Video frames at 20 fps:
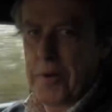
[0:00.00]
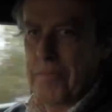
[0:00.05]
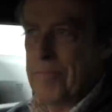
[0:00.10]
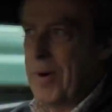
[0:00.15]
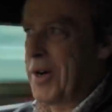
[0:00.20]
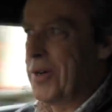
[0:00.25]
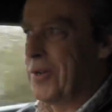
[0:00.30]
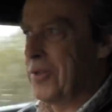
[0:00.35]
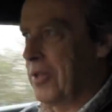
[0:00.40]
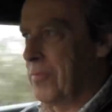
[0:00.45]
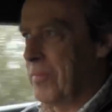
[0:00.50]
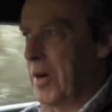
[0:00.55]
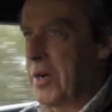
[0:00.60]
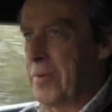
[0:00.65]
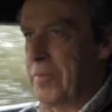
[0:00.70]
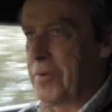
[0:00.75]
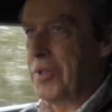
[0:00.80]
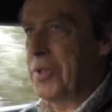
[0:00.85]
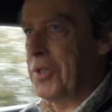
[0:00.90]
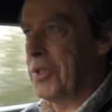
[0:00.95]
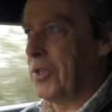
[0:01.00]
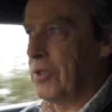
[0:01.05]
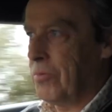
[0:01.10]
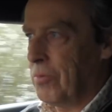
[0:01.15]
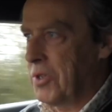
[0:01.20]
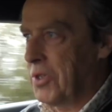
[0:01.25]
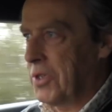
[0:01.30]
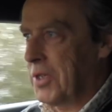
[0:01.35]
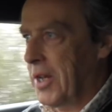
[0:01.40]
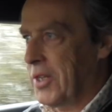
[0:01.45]
mode at the moment, just as
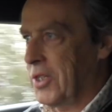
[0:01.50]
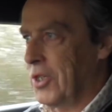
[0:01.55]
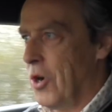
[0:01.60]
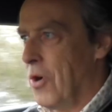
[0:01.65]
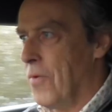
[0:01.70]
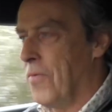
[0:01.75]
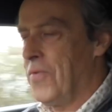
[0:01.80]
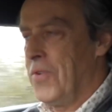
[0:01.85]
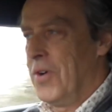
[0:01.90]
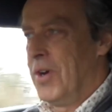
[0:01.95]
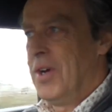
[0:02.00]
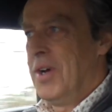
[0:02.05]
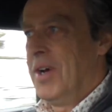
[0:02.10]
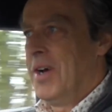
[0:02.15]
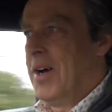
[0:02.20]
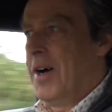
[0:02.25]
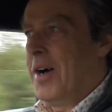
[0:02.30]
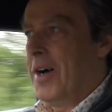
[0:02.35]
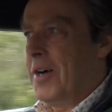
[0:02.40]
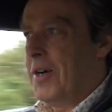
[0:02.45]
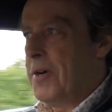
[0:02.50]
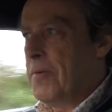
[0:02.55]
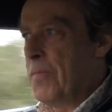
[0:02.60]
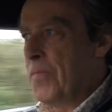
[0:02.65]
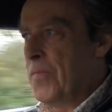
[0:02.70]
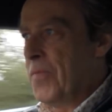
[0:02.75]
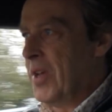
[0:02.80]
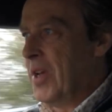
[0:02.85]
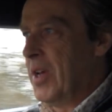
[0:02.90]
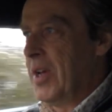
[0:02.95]
we set off.
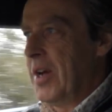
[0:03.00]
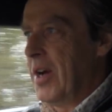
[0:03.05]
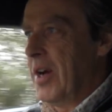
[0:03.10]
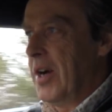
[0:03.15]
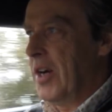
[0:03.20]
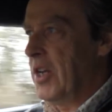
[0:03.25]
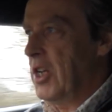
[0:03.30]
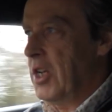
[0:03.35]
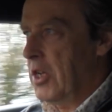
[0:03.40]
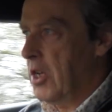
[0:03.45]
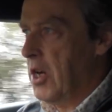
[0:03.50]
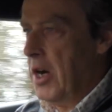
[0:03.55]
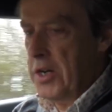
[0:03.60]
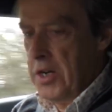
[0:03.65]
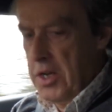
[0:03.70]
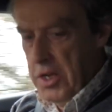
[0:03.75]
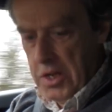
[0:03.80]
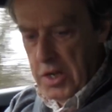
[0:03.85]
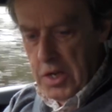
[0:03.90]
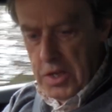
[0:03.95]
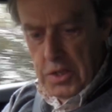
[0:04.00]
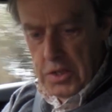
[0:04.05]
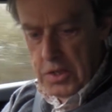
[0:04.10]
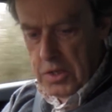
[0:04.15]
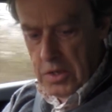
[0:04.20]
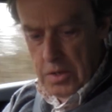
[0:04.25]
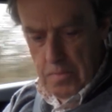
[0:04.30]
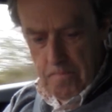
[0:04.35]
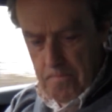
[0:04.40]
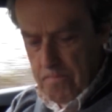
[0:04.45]
And it is
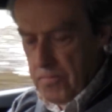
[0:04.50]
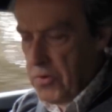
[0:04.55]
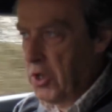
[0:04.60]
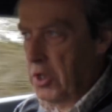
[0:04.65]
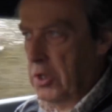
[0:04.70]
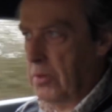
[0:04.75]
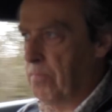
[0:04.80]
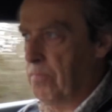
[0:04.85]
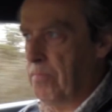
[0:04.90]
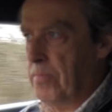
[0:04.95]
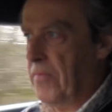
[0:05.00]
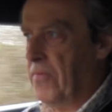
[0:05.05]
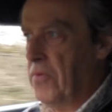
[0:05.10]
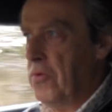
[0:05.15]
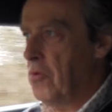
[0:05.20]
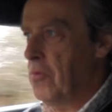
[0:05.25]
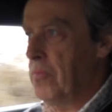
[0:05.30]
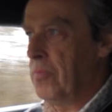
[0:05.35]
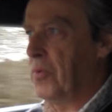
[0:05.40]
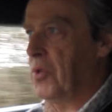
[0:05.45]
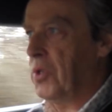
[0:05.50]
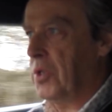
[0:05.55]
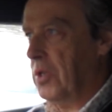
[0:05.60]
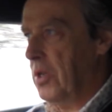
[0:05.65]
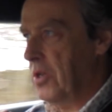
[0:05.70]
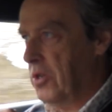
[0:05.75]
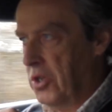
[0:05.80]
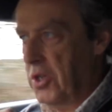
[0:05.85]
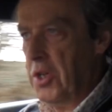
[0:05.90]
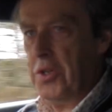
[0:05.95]
just performs
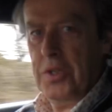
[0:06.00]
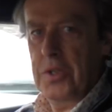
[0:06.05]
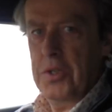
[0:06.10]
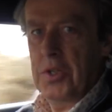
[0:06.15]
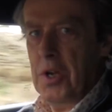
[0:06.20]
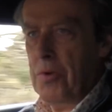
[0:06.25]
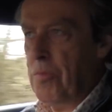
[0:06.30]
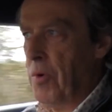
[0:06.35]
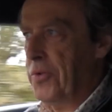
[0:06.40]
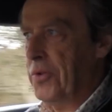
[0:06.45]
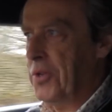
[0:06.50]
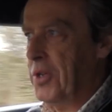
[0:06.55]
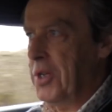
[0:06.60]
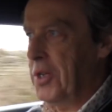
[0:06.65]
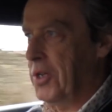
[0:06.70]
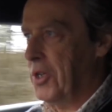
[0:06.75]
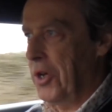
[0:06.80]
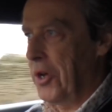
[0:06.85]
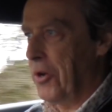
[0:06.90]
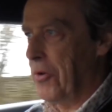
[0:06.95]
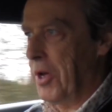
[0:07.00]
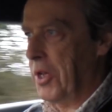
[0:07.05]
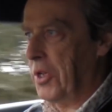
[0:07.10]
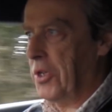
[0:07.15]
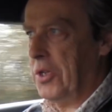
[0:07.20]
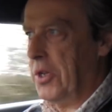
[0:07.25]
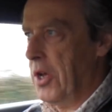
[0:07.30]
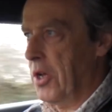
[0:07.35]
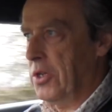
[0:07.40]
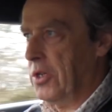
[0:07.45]
just as you want it to.
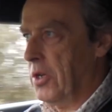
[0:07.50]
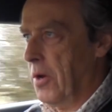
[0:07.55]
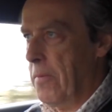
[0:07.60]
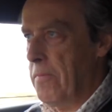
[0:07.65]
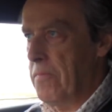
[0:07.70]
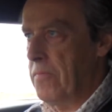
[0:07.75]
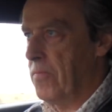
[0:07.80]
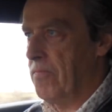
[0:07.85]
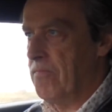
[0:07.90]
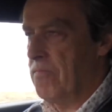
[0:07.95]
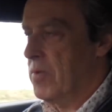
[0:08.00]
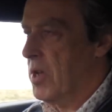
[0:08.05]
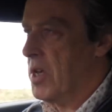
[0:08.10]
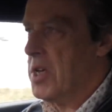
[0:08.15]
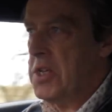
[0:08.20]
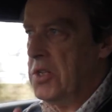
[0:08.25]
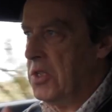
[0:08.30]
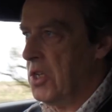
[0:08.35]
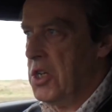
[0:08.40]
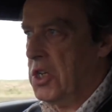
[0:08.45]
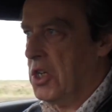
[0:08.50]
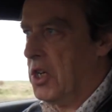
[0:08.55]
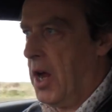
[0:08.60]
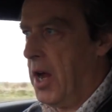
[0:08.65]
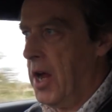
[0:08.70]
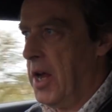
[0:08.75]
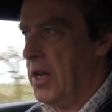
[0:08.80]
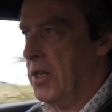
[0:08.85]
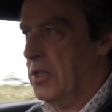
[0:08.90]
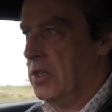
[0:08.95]
It's a easy
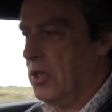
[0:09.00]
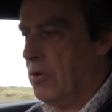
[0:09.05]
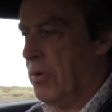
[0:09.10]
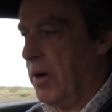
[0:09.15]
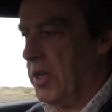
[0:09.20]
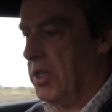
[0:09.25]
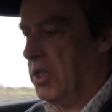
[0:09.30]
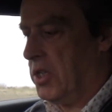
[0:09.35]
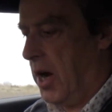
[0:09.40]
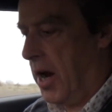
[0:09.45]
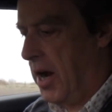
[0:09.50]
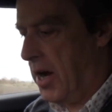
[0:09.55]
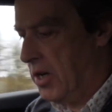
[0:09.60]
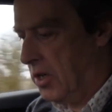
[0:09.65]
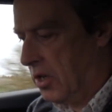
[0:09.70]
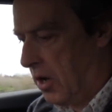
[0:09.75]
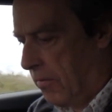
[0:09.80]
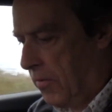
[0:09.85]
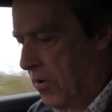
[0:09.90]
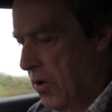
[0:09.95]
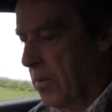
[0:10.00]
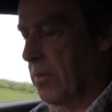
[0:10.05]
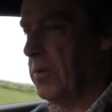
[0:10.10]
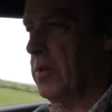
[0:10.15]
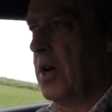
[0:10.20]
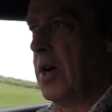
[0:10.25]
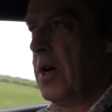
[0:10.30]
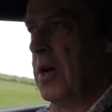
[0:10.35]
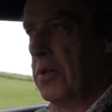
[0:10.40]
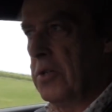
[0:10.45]
change, quick change. I've got
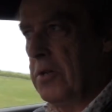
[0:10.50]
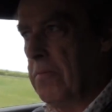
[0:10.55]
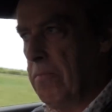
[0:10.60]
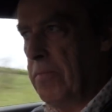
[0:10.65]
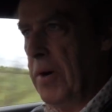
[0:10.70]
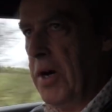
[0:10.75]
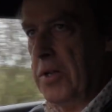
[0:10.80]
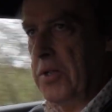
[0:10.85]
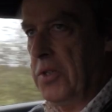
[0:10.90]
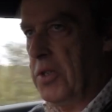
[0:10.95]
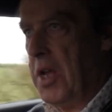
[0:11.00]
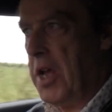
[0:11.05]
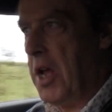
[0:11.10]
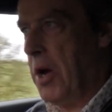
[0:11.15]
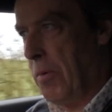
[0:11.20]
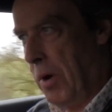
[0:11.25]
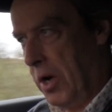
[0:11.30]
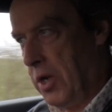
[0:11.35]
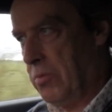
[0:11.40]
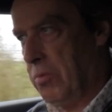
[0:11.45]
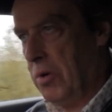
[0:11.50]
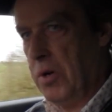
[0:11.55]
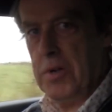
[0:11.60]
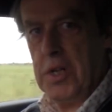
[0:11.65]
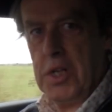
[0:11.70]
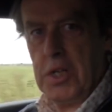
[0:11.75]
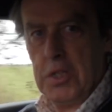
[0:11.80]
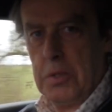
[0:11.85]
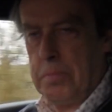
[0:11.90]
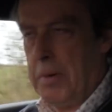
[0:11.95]
some buttons here which we'll
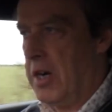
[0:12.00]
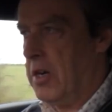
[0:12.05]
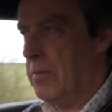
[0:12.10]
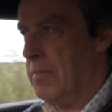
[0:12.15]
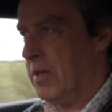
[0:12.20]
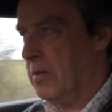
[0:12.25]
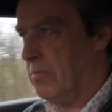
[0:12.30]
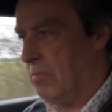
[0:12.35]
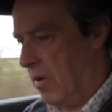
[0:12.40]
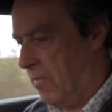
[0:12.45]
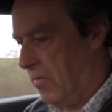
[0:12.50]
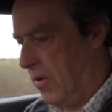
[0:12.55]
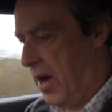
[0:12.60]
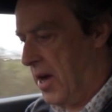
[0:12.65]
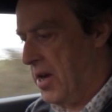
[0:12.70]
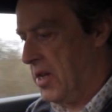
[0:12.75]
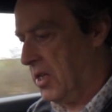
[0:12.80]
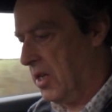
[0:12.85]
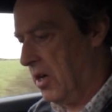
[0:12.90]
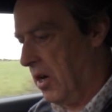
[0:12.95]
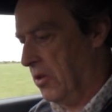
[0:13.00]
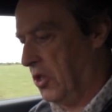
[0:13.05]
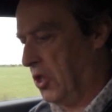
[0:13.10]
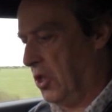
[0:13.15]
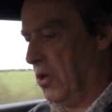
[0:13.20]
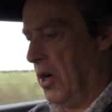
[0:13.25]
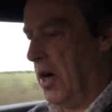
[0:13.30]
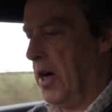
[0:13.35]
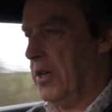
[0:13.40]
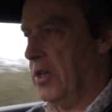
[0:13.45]
experiment with later, a
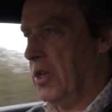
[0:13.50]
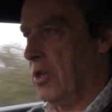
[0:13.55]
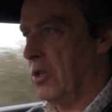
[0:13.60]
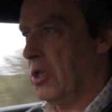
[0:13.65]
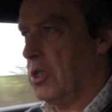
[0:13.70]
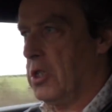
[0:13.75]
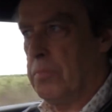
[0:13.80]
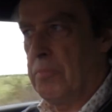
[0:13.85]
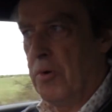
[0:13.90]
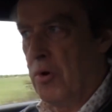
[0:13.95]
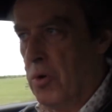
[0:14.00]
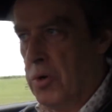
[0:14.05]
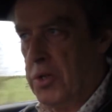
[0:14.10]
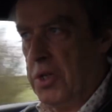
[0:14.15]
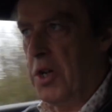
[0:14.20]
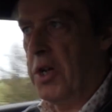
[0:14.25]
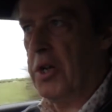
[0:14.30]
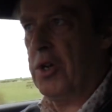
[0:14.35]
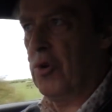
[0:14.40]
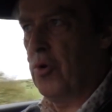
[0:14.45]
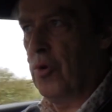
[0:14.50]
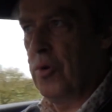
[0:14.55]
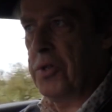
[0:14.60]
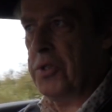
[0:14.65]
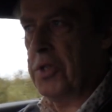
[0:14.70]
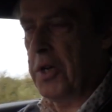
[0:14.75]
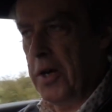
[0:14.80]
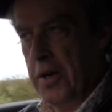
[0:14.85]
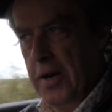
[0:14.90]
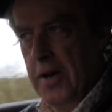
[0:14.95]
Strata, a Sport and a
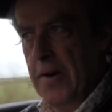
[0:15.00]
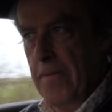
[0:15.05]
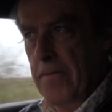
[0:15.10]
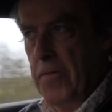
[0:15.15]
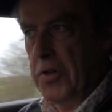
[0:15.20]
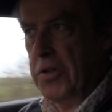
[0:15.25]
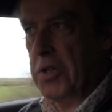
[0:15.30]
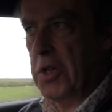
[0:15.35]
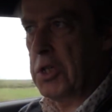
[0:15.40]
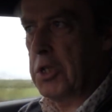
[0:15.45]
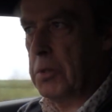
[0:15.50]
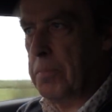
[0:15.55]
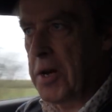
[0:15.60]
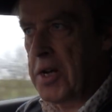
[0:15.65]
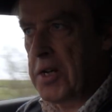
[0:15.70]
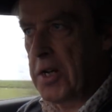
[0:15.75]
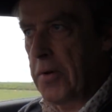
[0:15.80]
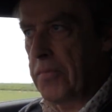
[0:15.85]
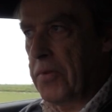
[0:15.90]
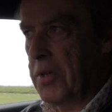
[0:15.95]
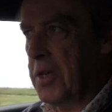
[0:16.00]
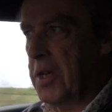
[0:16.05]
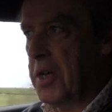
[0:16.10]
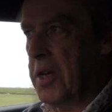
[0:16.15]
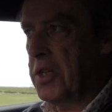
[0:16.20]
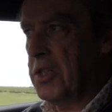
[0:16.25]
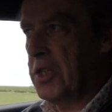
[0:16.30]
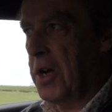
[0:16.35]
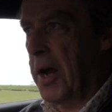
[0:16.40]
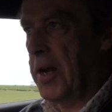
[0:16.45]
Corsa, that does speed up the
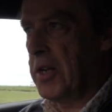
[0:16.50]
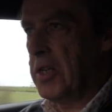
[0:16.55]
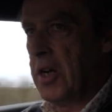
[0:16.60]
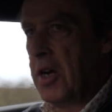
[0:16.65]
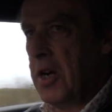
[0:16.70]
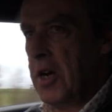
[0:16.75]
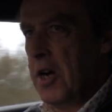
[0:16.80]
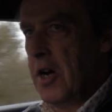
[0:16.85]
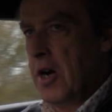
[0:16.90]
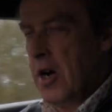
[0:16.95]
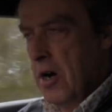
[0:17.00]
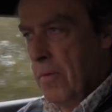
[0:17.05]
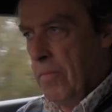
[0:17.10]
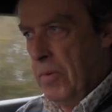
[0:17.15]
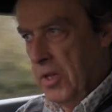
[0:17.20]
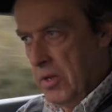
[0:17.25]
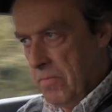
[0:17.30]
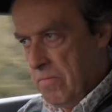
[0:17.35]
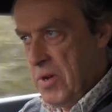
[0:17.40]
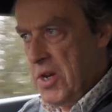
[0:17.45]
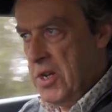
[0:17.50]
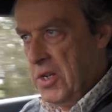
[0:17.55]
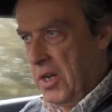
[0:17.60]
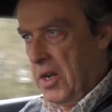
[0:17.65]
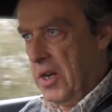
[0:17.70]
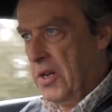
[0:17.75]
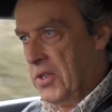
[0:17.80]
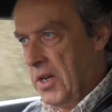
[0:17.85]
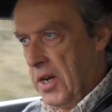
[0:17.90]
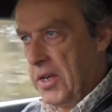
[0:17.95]
gear change. But
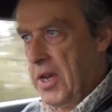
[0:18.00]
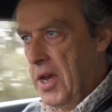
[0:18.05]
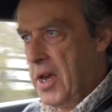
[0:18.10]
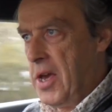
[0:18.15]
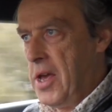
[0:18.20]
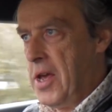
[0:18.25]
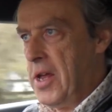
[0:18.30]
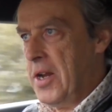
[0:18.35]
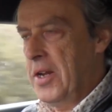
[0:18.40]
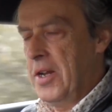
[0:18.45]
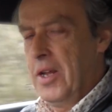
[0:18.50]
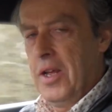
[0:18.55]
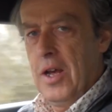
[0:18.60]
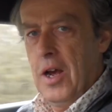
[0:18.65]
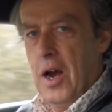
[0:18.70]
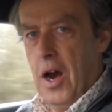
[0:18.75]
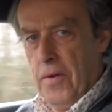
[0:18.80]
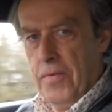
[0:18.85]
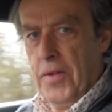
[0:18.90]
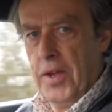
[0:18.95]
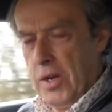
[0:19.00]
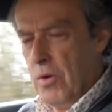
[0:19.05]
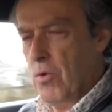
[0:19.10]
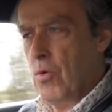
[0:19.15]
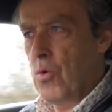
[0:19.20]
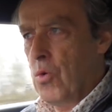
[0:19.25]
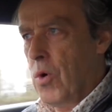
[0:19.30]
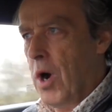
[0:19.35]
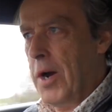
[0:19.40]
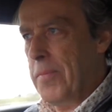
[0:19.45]
immediately as I get in, I think,
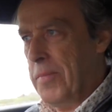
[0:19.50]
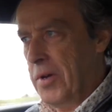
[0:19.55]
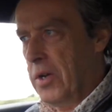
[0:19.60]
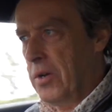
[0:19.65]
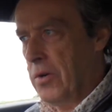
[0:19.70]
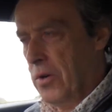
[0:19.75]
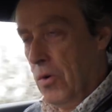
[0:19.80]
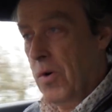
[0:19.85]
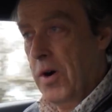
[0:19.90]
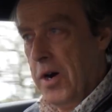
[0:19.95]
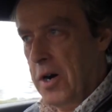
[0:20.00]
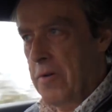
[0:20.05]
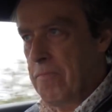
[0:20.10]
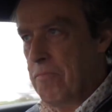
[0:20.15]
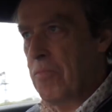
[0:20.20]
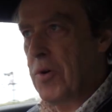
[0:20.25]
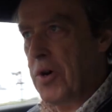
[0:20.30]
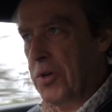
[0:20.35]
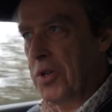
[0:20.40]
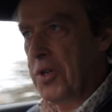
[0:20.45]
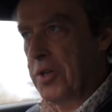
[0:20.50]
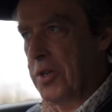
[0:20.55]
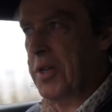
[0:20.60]
oh, I'm in quite a modern